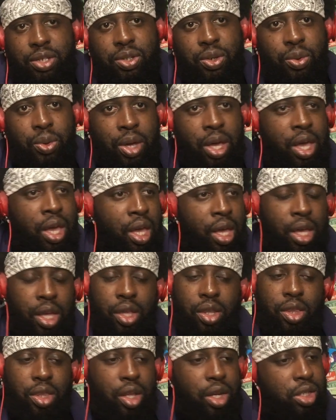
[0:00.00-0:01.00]
So
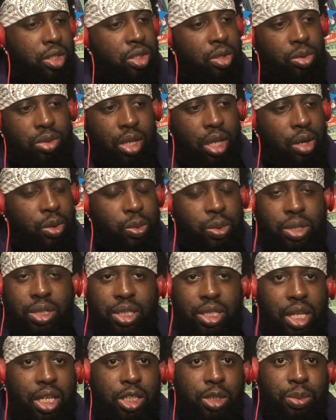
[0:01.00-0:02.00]
there's no telling where this
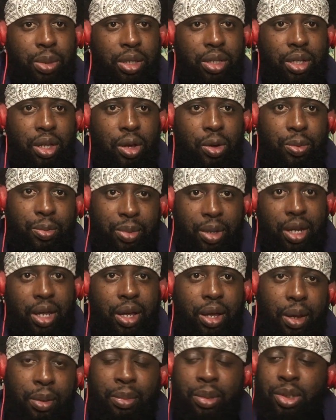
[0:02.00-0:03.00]
thing's about to go.
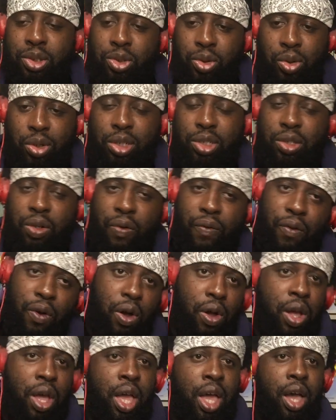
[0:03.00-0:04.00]
I'm enjoying it so far.